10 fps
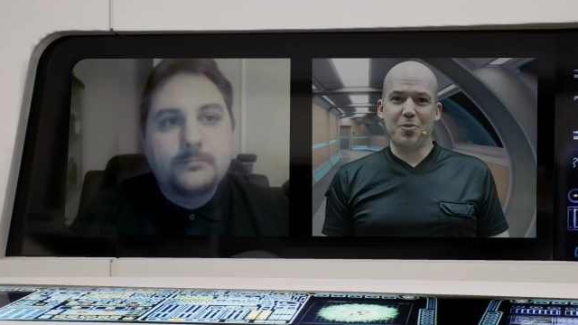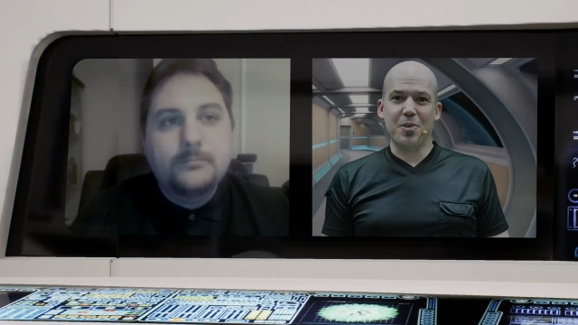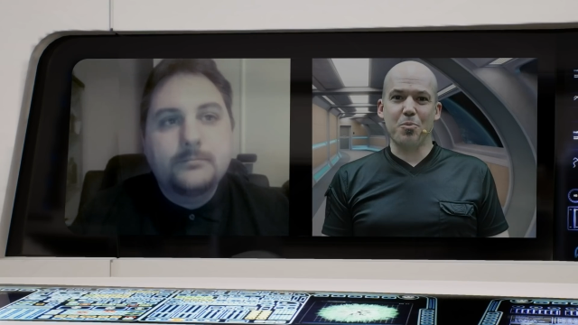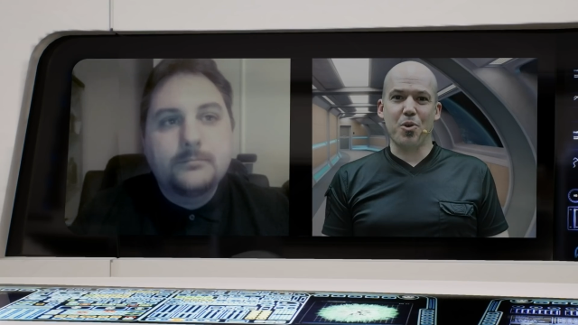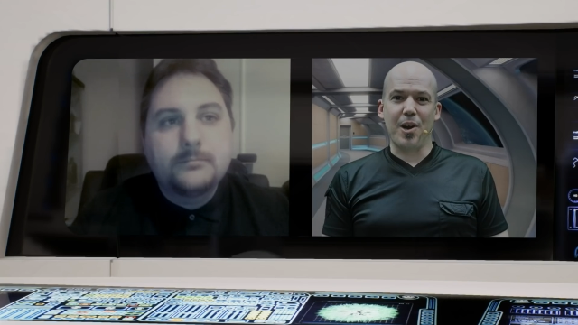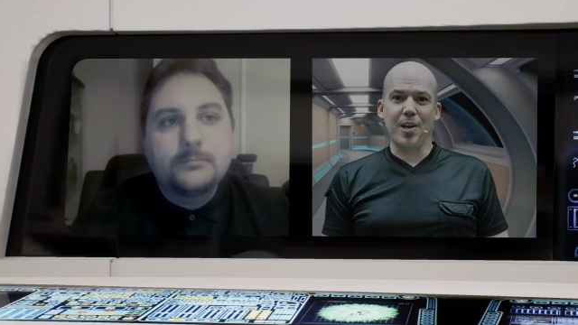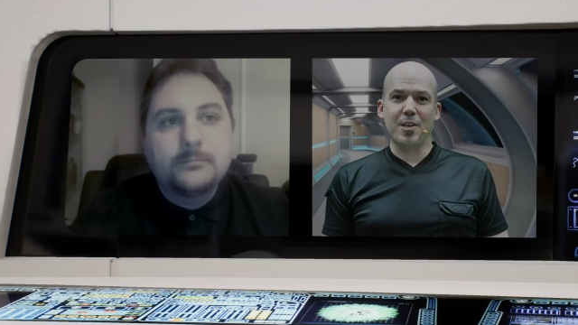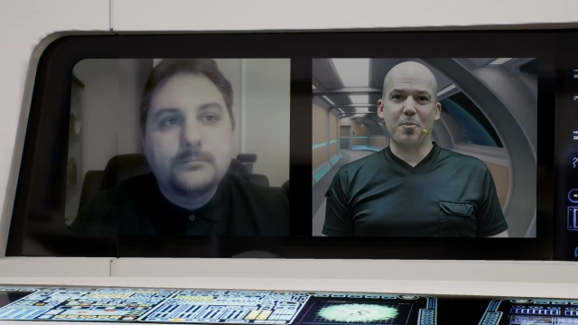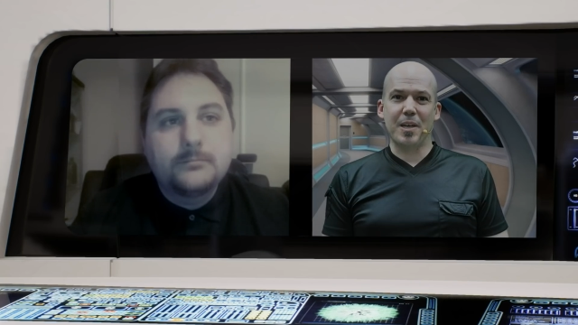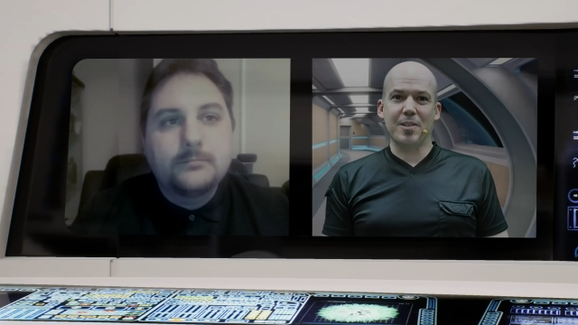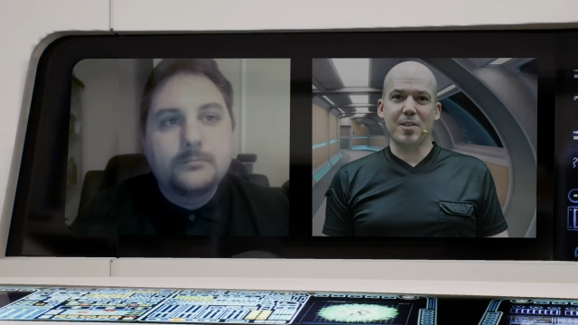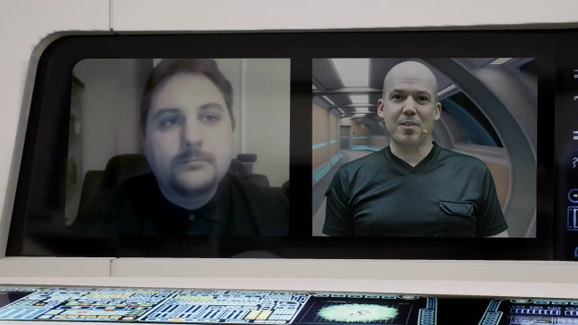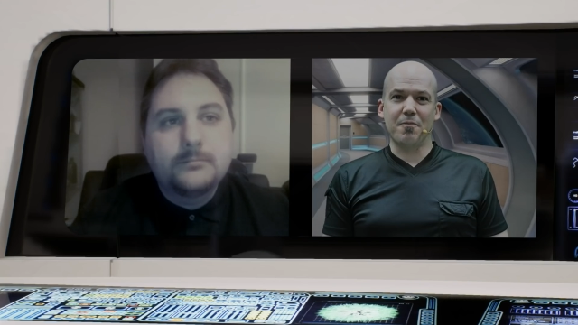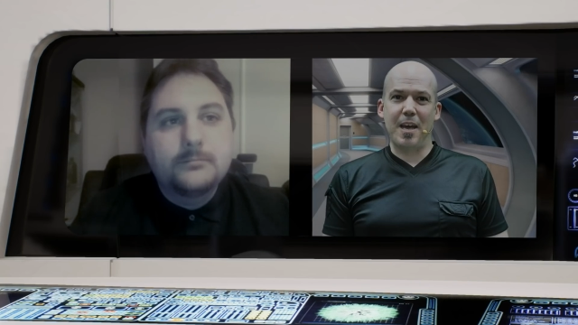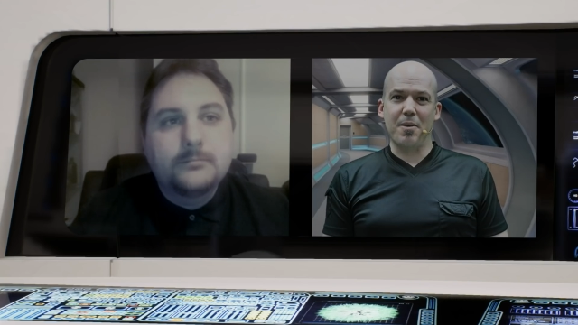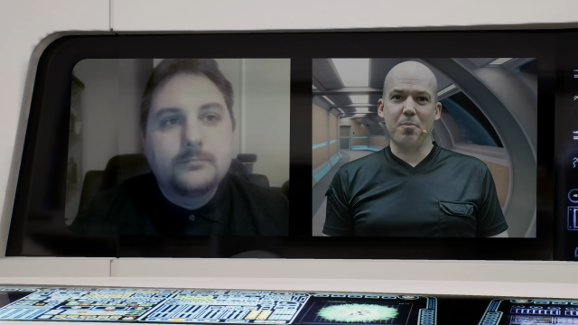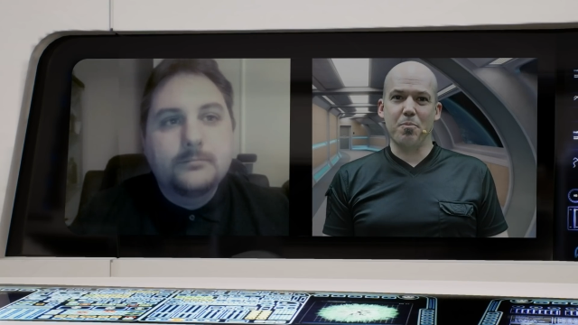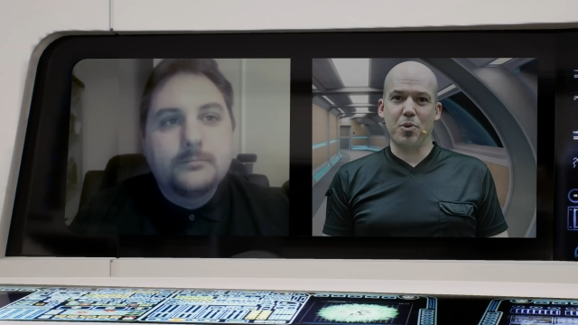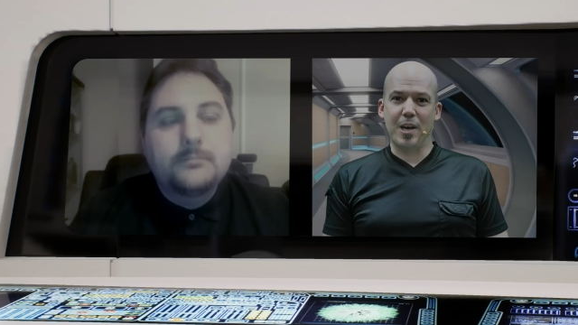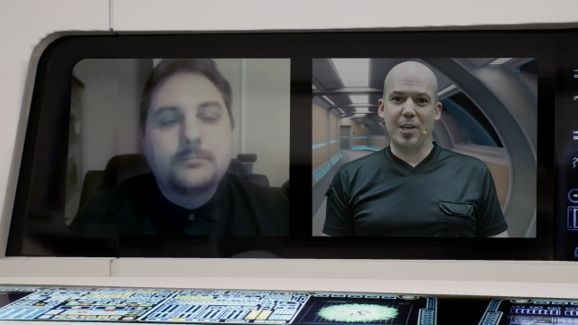Speaker 1: for the product because it's a fan
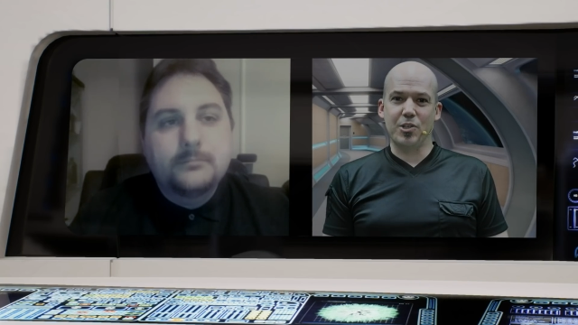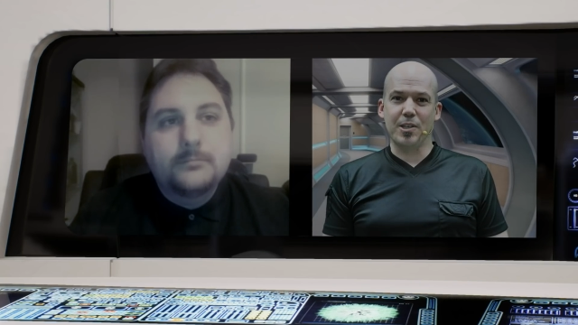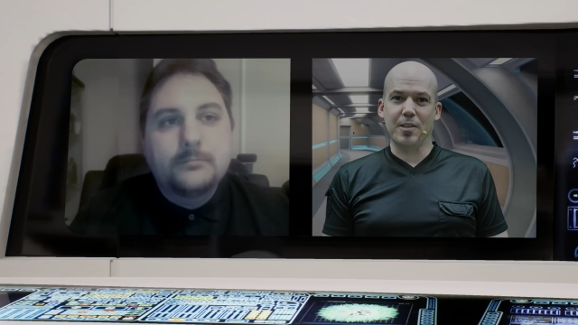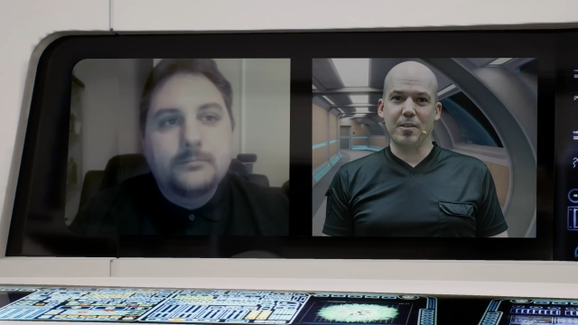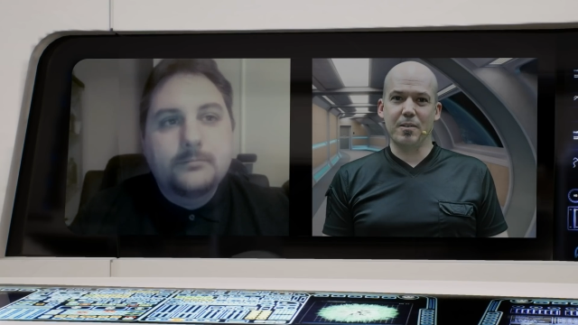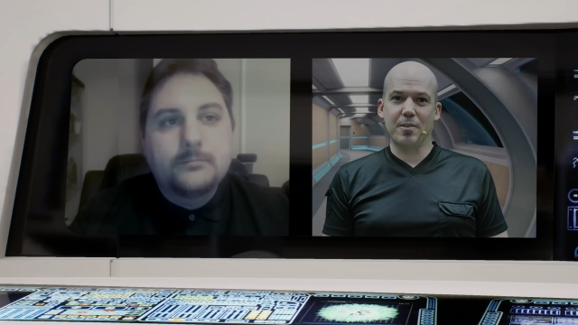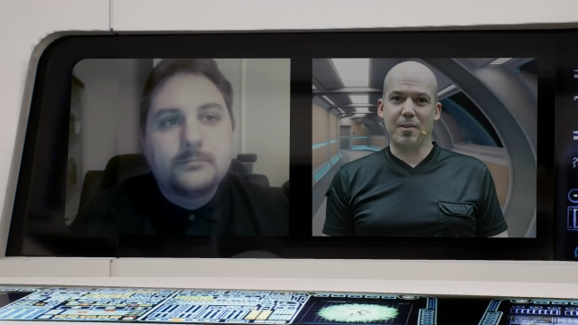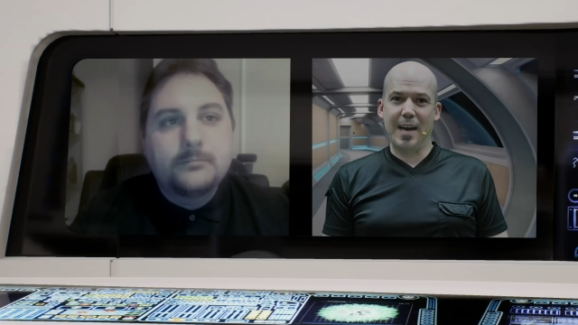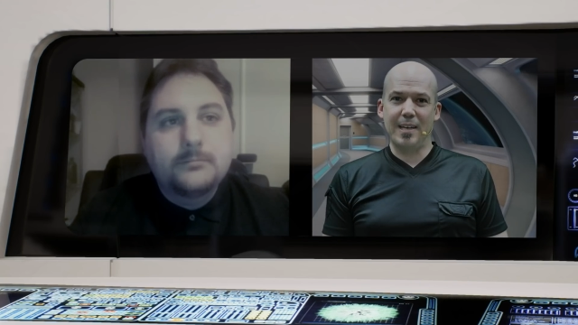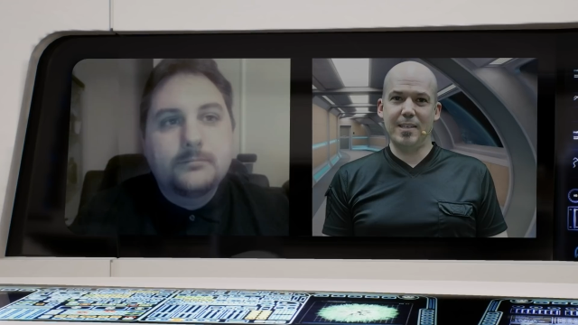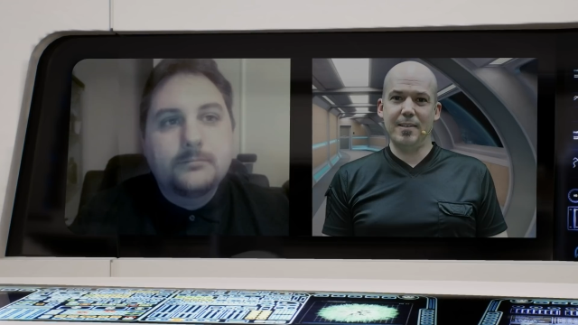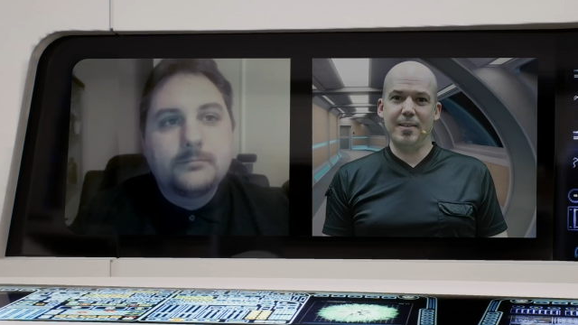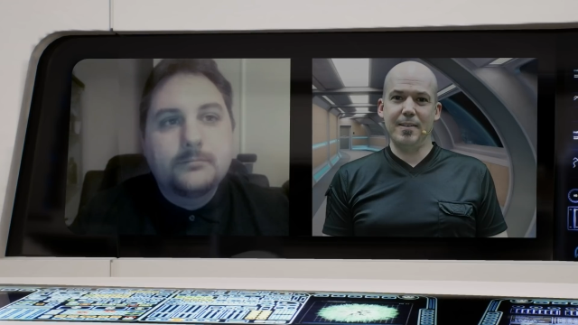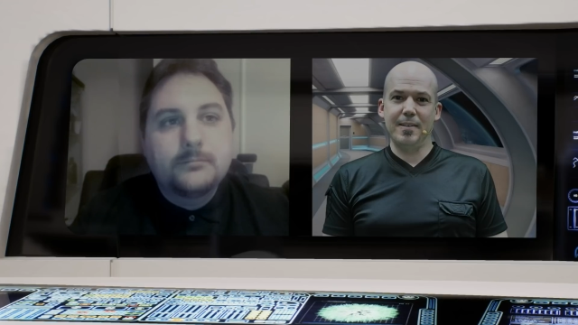production, correct?